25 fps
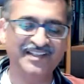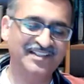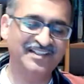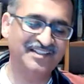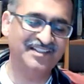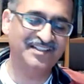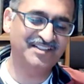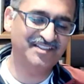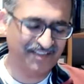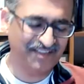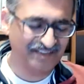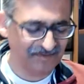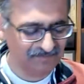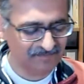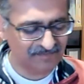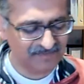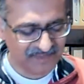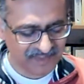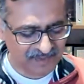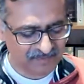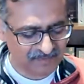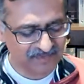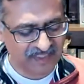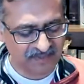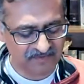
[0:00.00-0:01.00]
it's
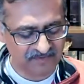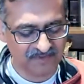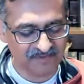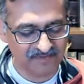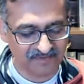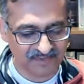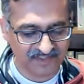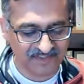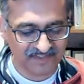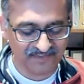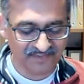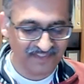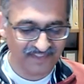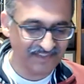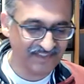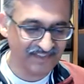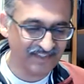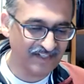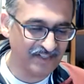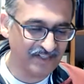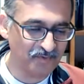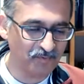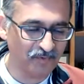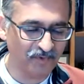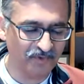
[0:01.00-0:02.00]
sometimes you're frustrated
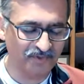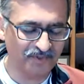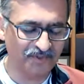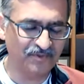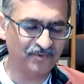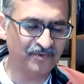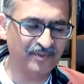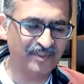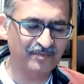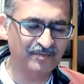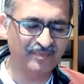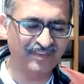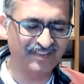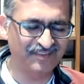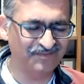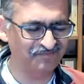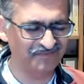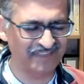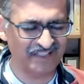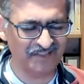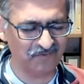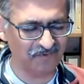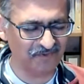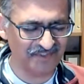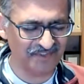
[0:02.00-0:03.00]
and you want to do it, but
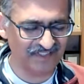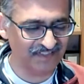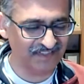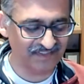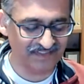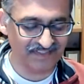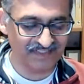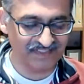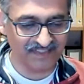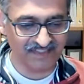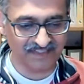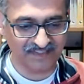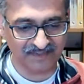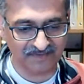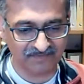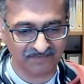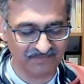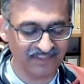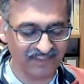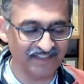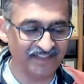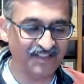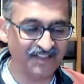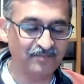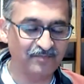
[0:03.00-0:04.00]
I would just say, just
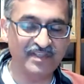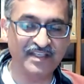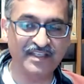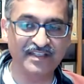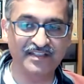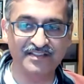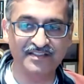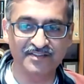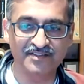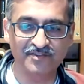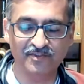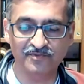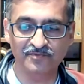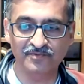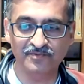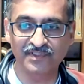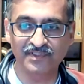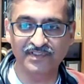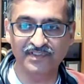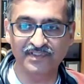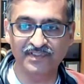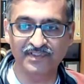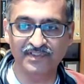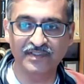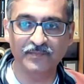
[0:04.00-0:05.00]
let it be. It's not
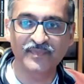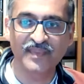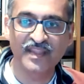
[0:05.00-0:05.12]
worth it.